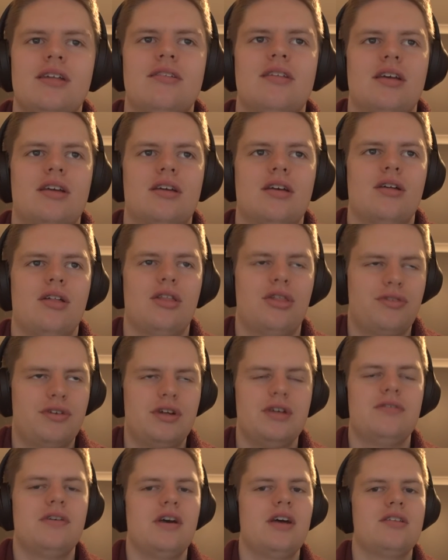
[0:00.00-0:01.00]
at least like
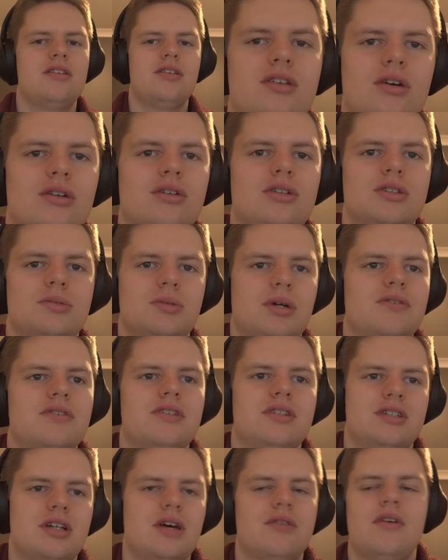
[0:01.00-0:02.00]
three thousand dollars
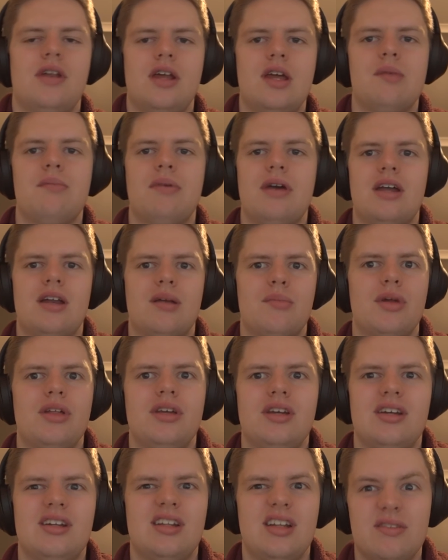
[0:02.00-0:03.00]
worth of stuff at EB, and
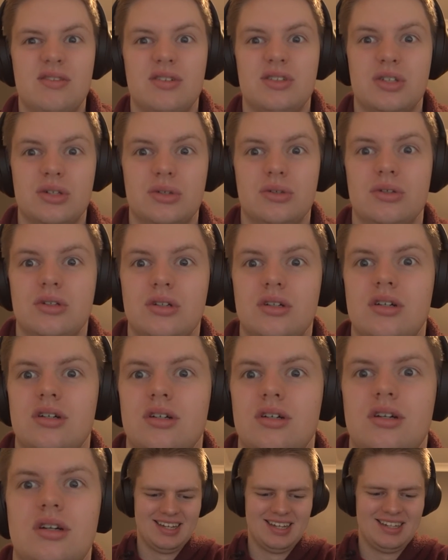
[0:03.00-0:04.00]
I'm only on level two.
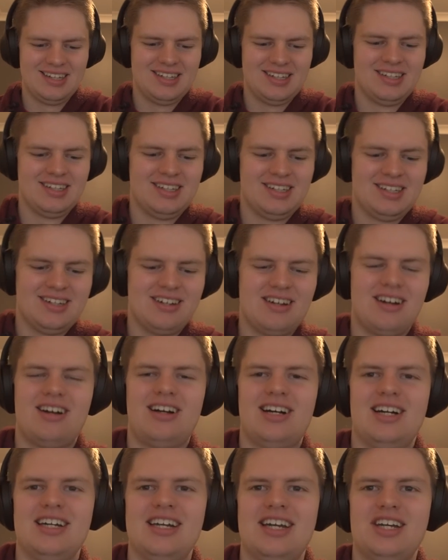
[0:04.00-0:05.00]

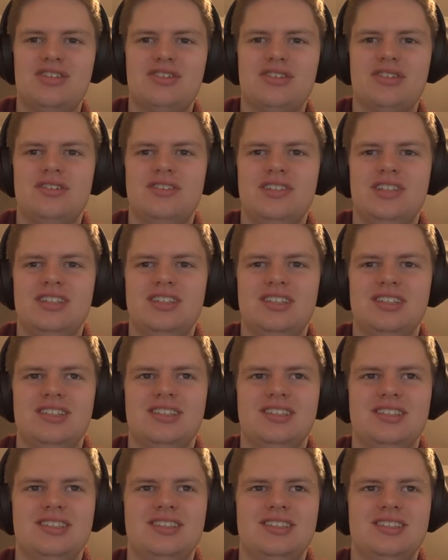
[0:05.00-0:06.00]
All right, next
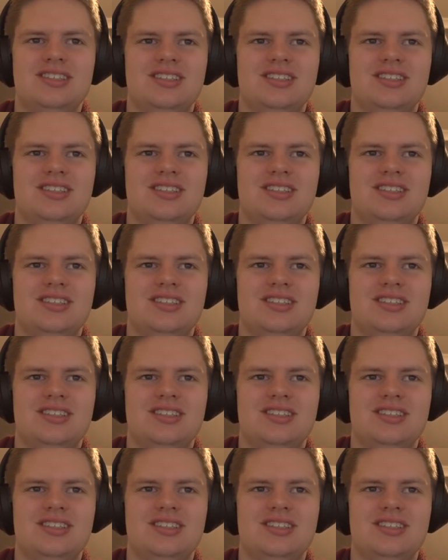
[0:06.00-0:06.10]
review.